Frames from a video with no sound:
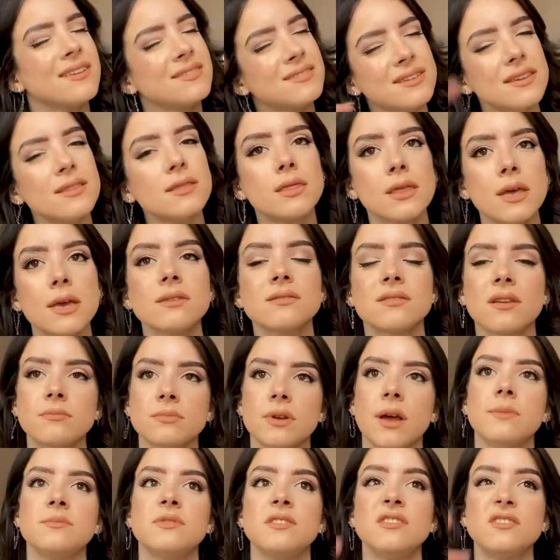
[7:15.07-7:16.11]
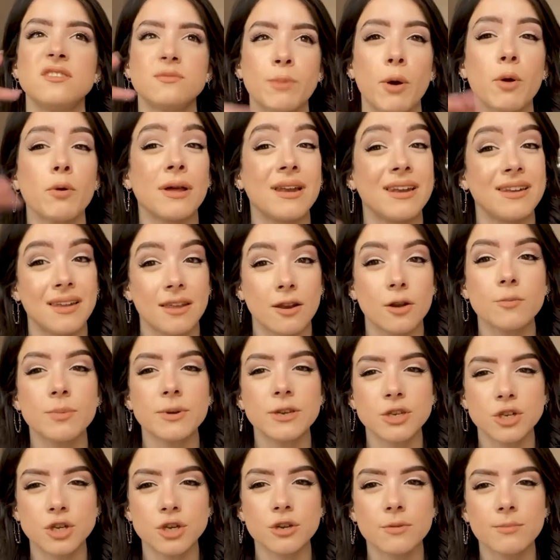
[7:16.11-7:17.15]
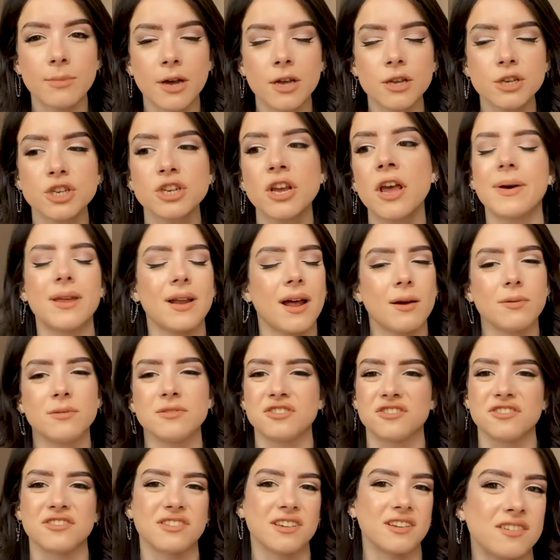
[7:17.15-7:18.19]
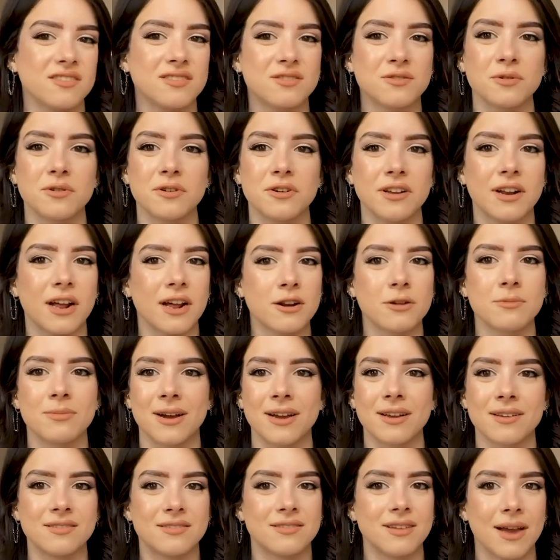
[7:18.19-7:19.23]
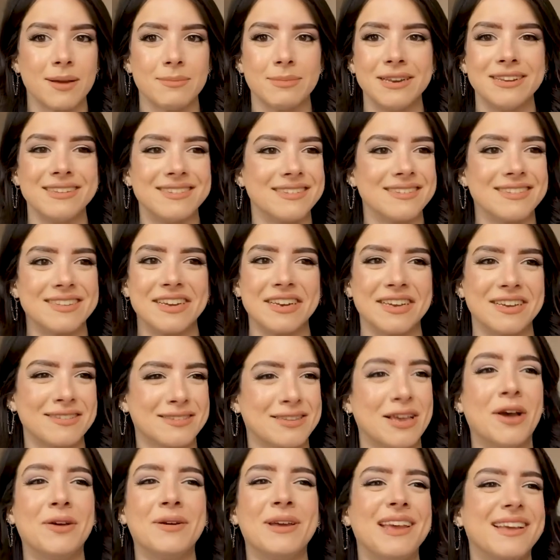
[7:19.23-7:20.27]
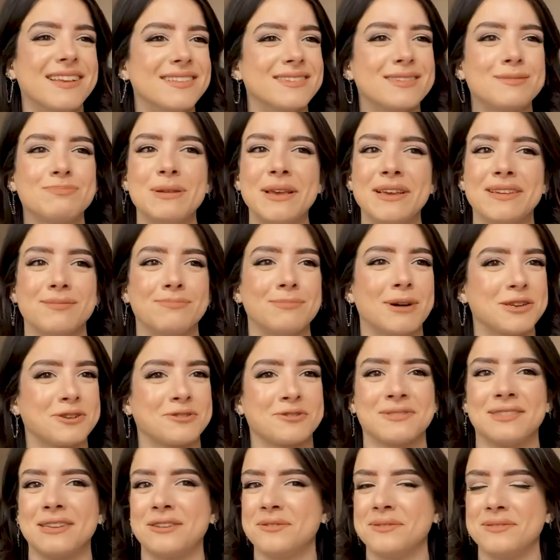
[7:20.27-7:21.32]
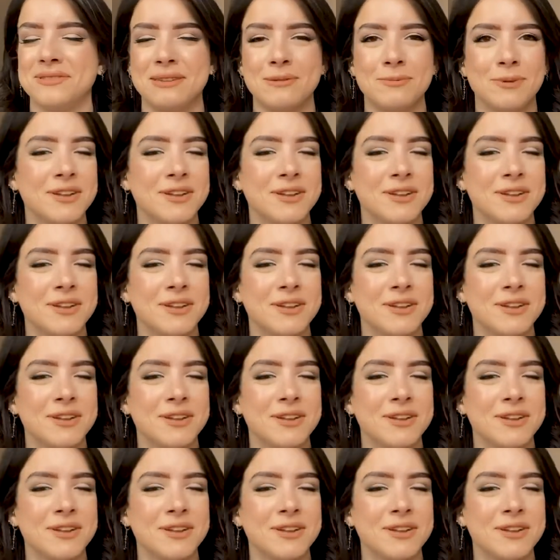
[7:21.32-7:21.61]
I did think sometimes he spoke a little bit too much, but I was just like, screw it, I don't mind because Diomedes is in it, so he can speak as much or as little as he